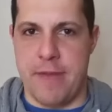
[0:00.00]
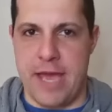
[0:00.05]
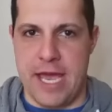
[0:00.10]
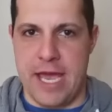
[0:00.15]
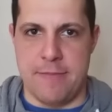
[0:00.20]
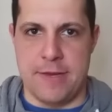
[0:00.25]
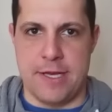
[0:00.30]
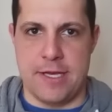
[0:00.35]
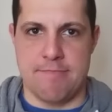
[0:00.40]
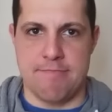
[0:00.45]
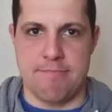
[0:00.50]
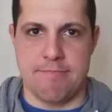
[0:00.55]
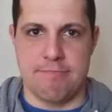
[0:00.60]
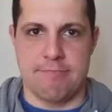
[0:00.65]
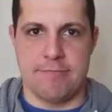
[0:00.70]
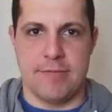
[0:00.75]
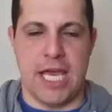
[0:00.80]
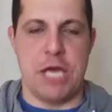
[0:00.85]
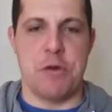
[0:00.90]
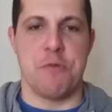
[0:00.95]
maybe,
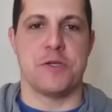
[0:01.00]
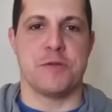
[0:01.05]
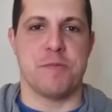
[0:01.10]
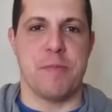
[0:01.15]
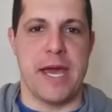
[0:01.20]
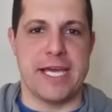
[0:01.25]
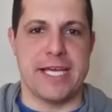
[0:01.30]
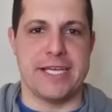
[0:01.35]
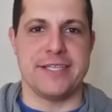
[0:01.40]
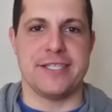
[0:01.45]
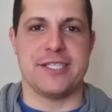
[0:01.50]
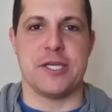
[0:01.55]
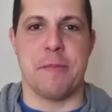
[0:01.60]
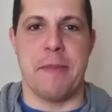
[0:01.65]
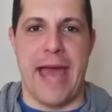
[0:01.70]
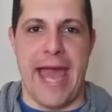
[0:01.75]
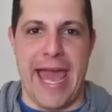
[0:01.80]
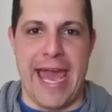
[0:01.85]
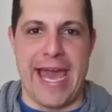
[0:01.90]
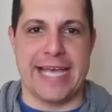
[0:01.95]
he was making
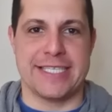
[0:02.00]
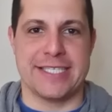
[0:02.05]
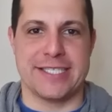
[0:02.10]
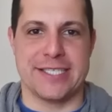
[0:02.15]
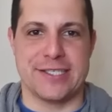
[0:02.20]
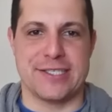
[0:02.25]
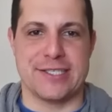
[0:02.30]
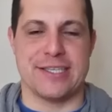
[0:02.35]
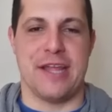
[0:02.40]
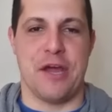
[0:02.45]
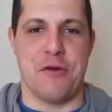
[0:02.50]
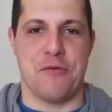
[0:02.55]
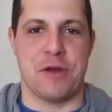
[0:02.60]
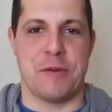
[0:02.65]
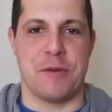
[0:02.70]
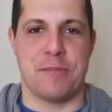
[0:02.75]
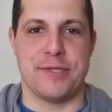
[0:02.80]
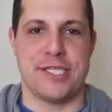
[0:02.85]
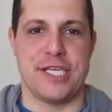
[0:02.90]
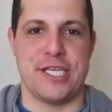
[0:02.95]
some asks that
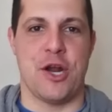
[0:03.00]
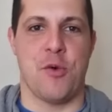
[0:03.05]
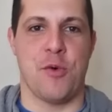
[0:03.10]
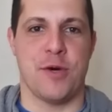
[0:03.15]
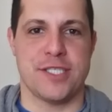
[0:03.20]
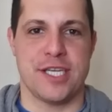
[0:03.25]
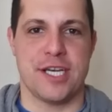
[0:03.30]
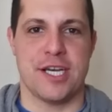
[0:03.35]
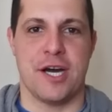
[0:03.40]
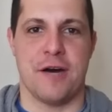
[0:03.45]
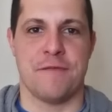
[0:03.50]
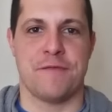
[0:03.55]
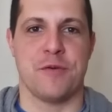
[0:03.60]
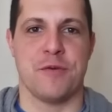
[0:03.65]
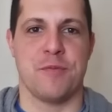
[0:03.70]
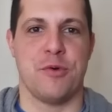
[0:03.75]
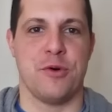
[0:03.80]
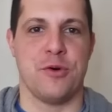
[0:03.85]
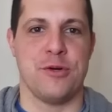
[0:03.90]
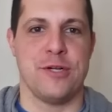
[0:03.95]
Rick Pitino wasn't
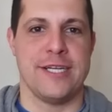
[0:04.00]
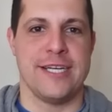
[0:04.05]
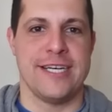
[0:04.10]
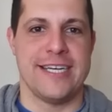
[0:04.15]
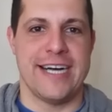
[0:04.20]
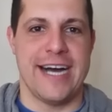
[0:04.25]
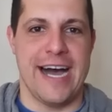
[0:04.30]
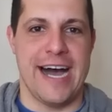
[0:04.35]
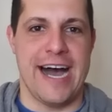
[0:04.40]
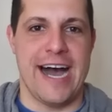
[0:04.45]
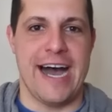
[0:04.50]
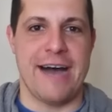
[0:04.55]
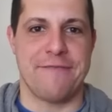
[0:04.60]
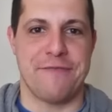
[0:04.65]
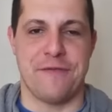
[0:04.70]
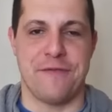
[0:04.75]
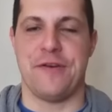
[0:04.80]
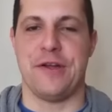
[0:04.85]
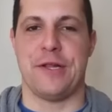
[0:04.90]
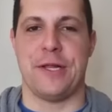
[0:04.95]
comfortable
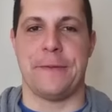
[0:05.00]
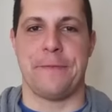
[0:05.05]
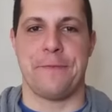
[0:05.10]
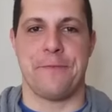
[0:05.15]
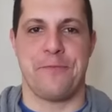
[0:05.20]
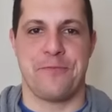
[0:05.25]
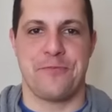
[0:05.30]
fulfilling.